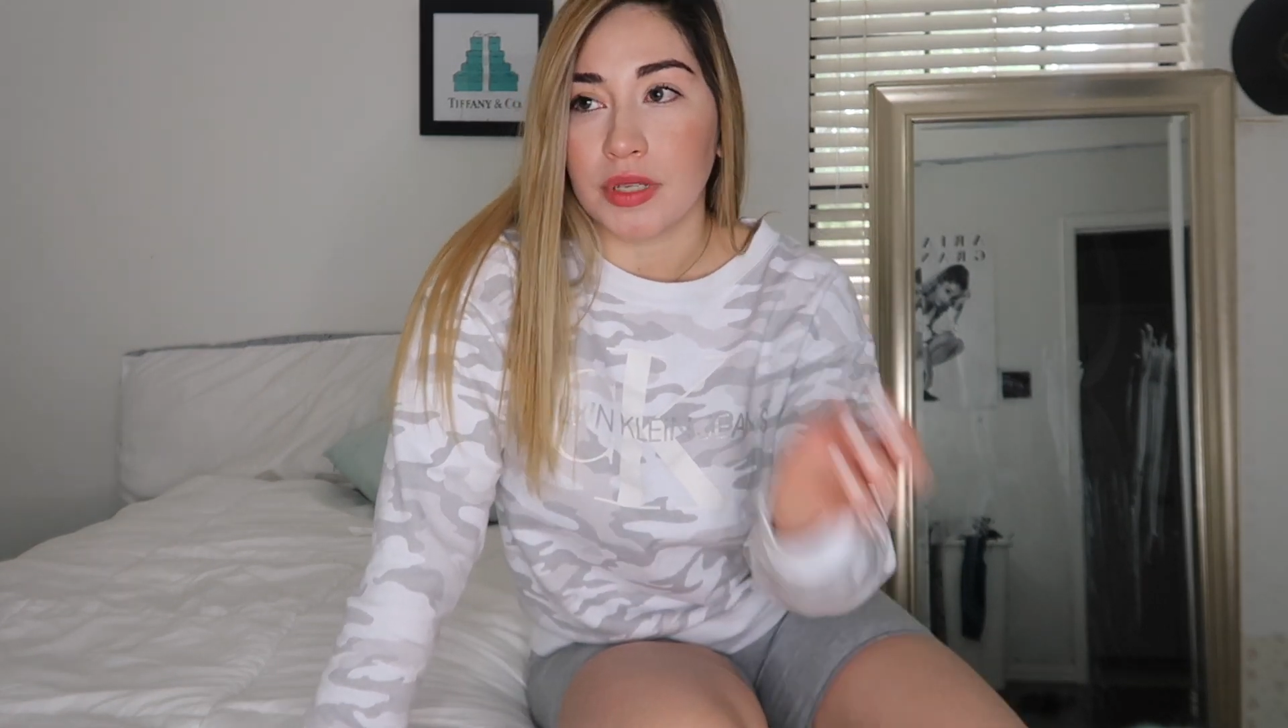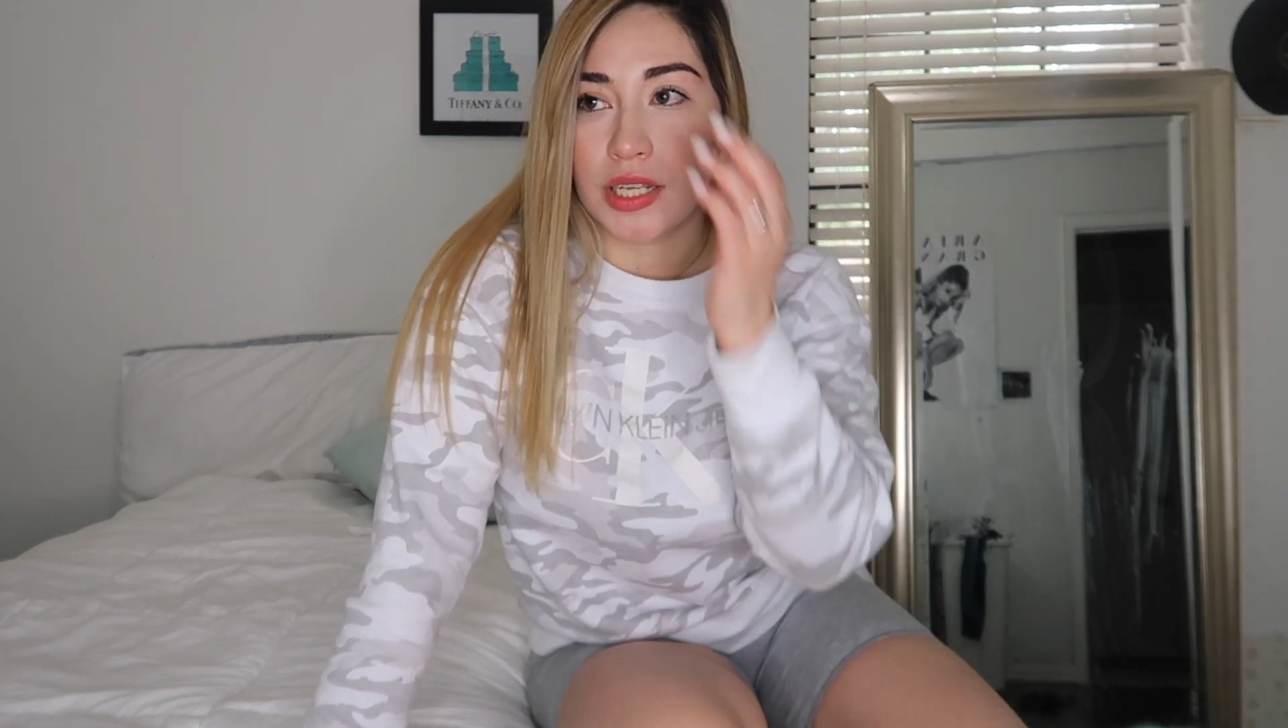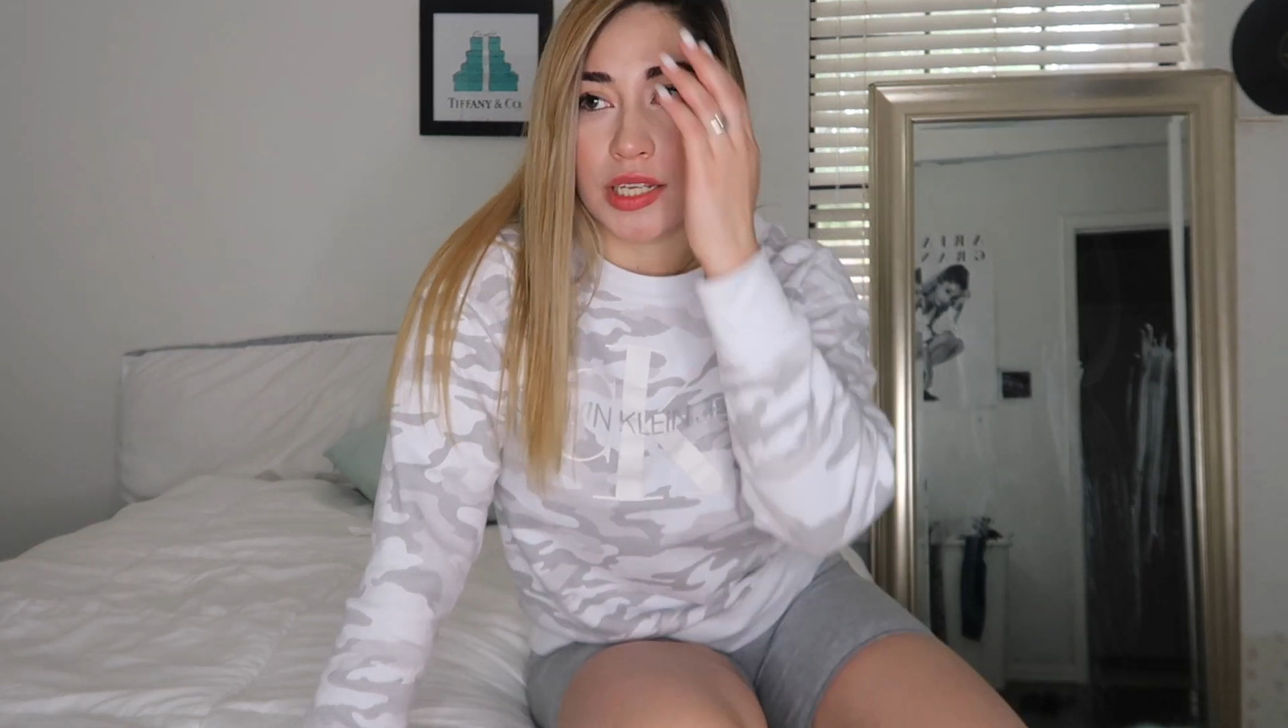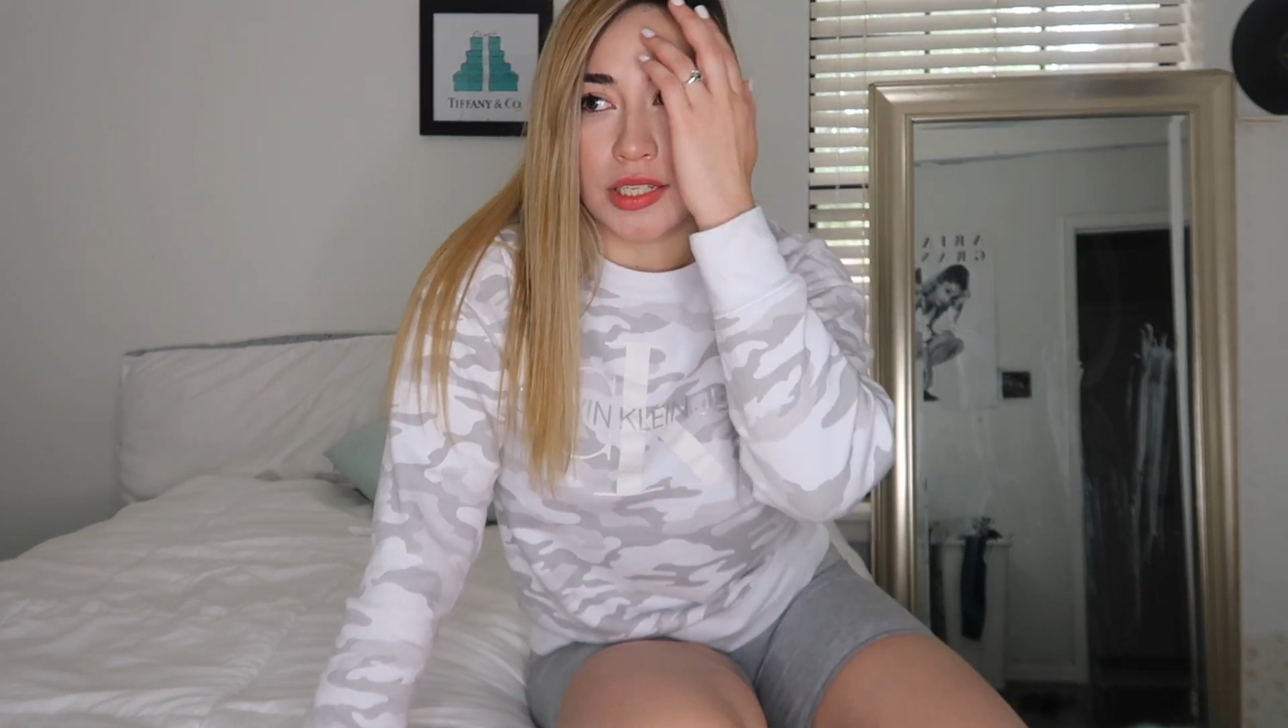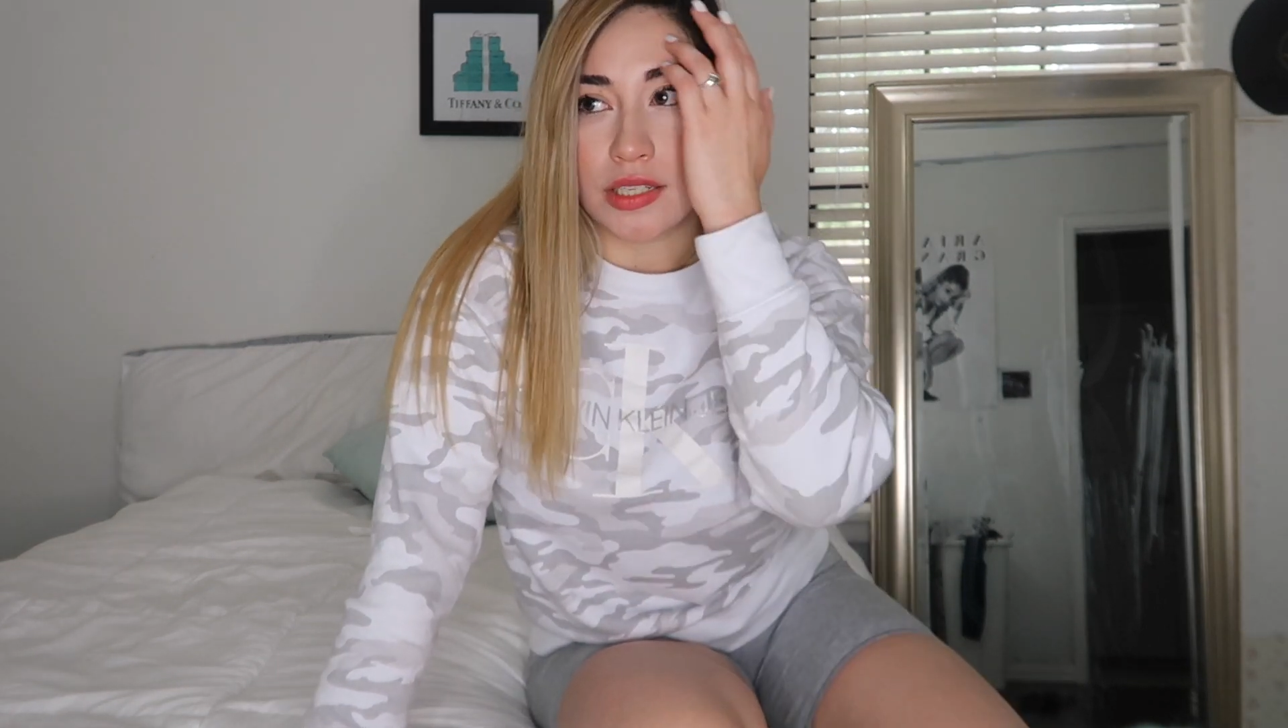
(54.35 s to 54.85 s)

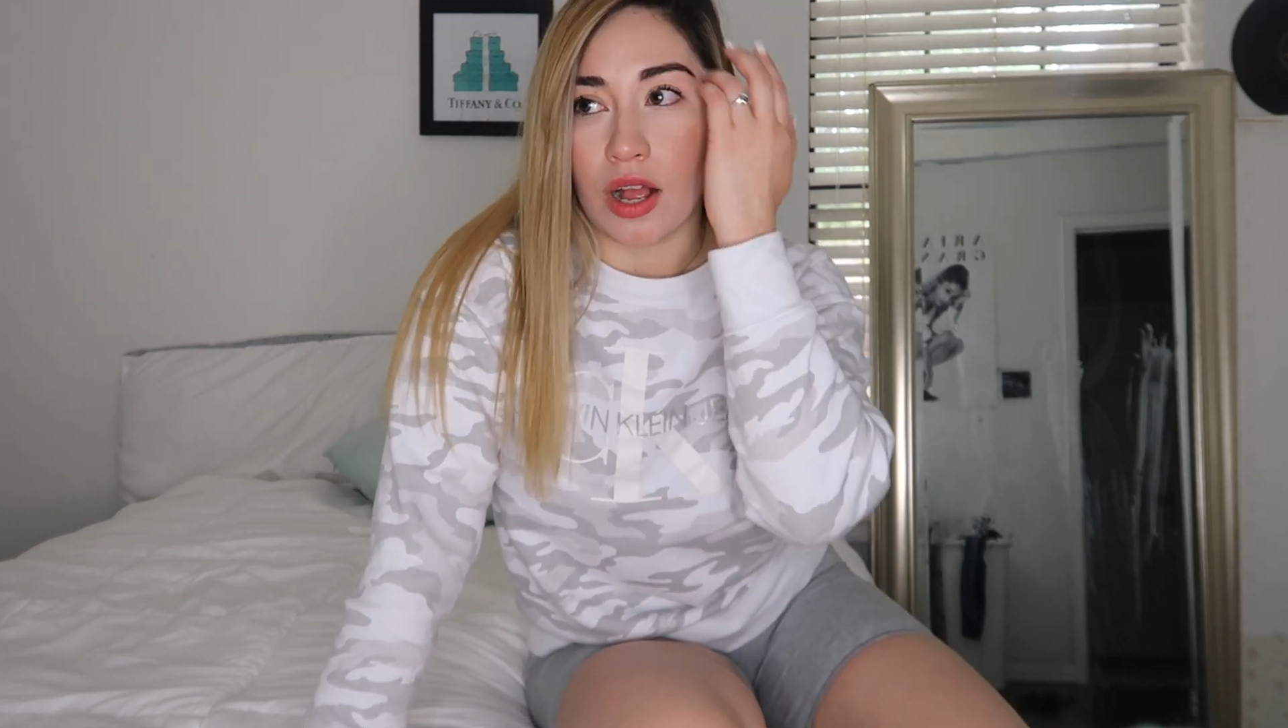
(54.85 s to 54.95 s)
because